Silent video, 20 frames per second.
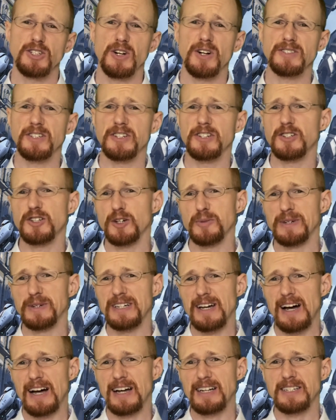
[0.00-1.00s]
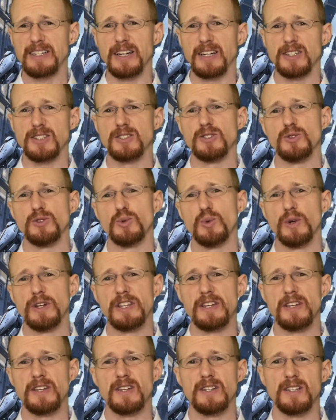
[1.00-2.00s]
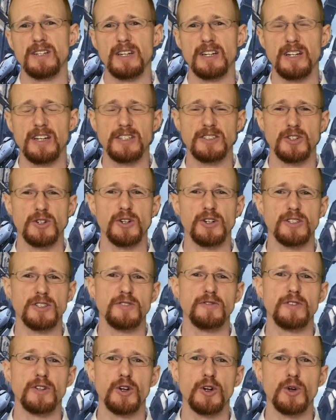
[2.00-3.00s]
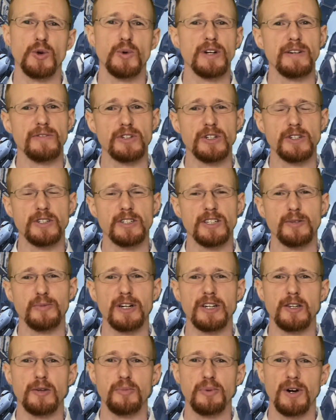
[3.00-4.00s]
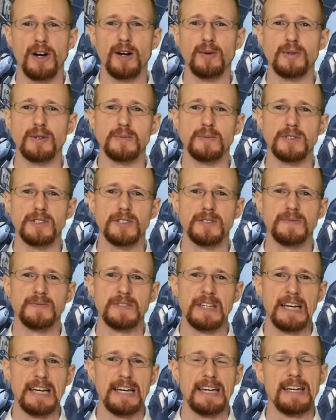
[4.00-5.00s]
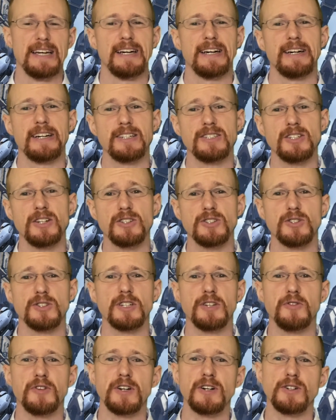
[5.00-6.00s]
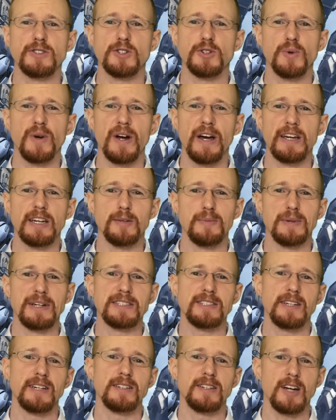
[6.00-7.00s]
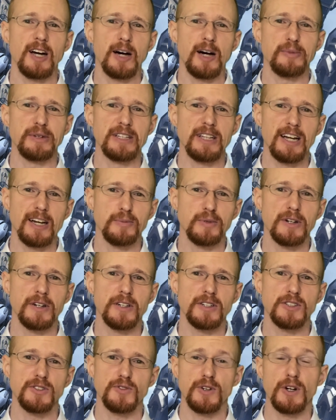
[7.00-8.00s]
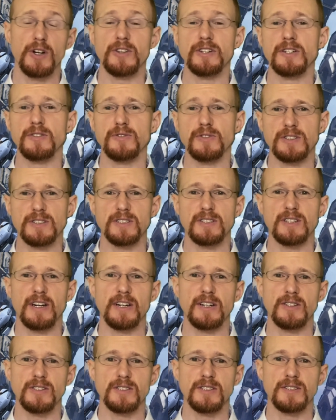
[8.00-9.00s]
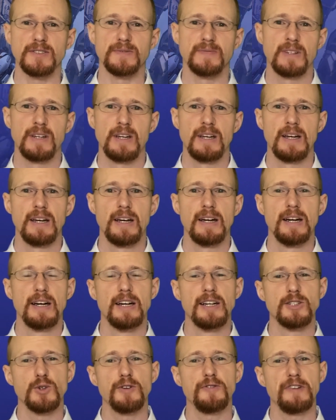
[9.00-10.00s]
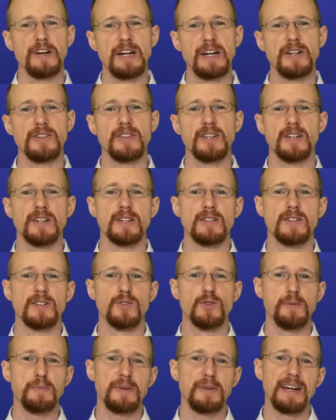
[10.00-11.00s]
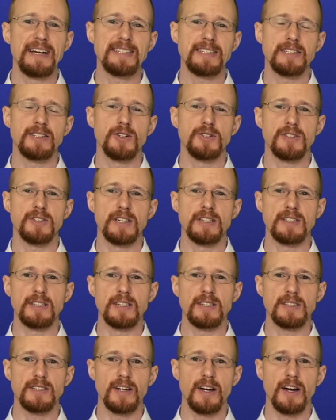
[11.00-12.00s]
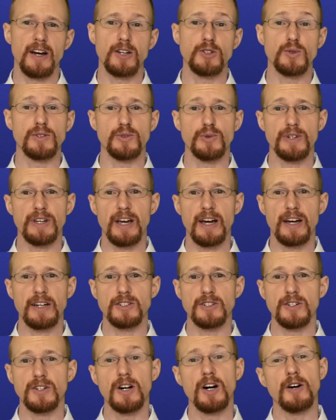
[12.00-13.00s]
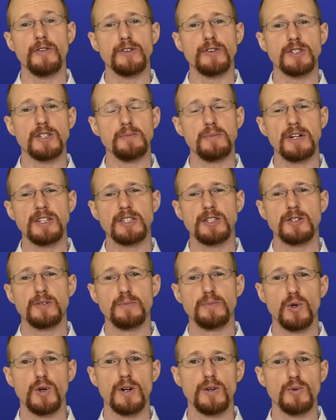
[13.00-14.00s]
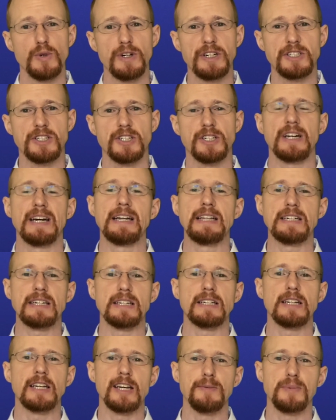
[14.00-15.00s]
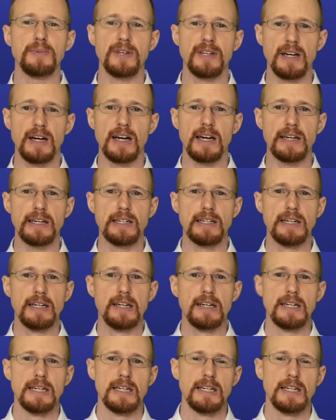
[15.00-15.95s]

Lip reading: It's hard to determine context within an asynchronous flow whenever you're debugging problems. And it's also difficult to write and maintain common libraries for all the different styles. So we found that replacing those async styles with reactor offers a much more rich, elegant API.